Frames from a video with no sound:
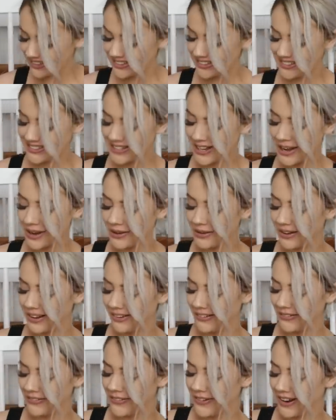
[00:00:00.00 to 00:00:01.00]

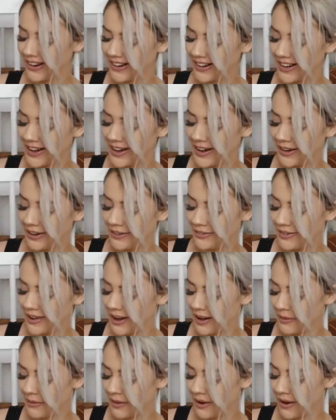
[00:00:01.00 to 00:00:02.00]
so one of
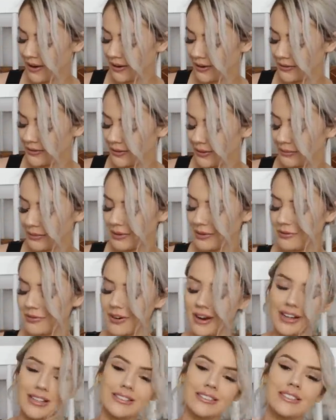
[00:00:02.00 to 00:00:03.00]
our family
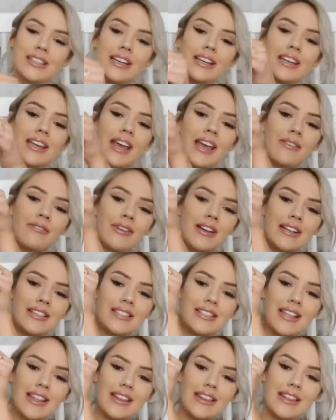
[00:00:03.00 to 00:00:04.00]
friends gave
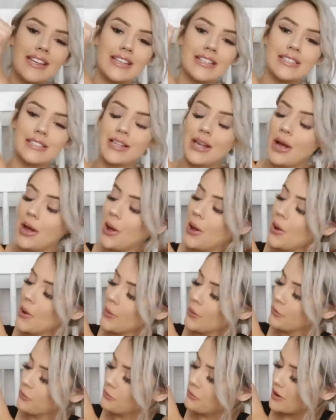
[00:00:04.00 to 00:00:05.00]
us this
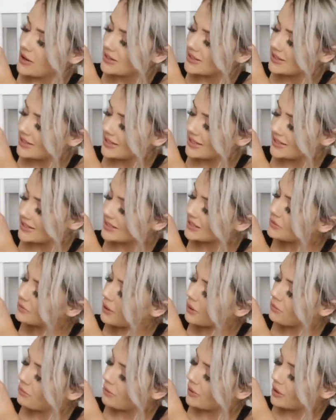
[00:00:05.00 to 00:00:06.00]
onesie. It says
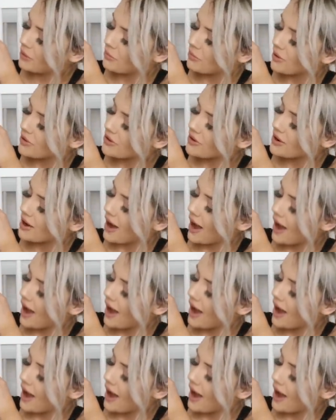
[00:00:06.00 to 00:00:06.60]
my big brother